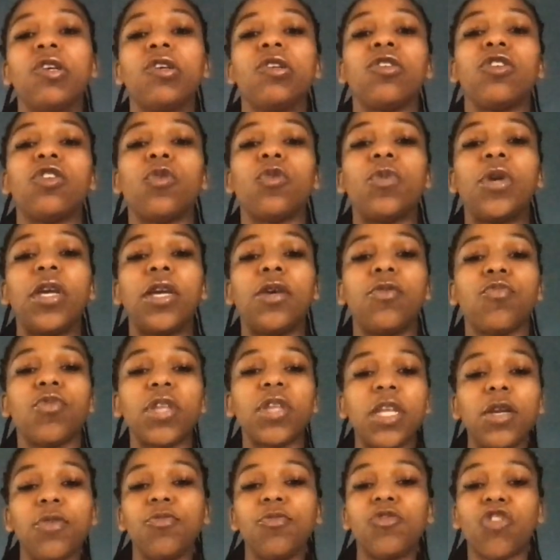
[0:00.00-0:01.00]
So we
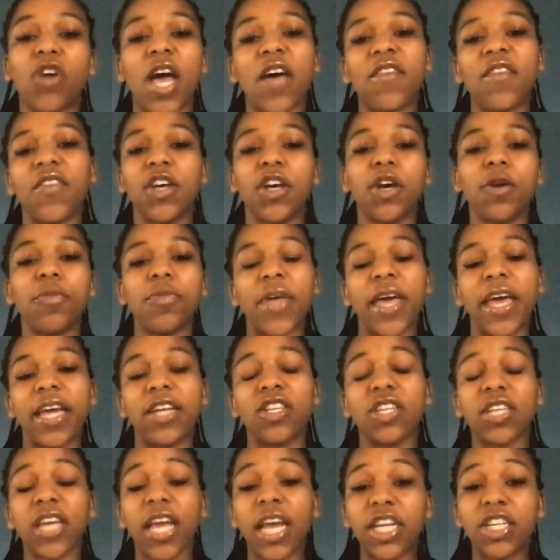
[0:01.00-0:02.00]
really drive home the
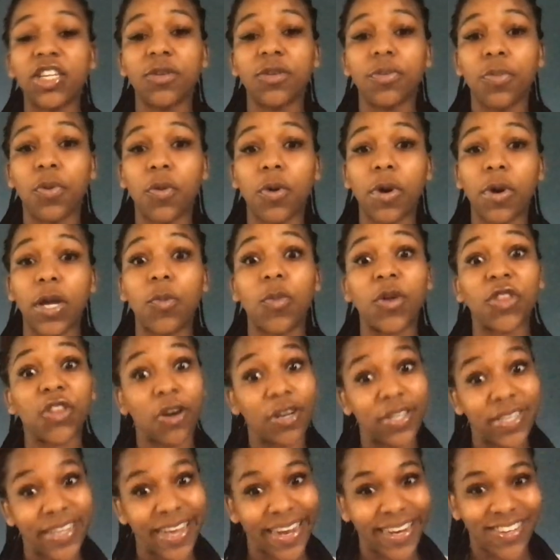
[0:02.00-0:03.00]
education point with
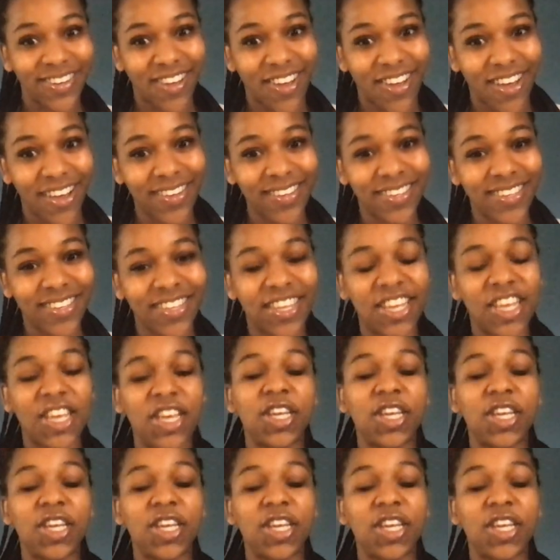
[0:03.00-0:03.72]
our tech talks.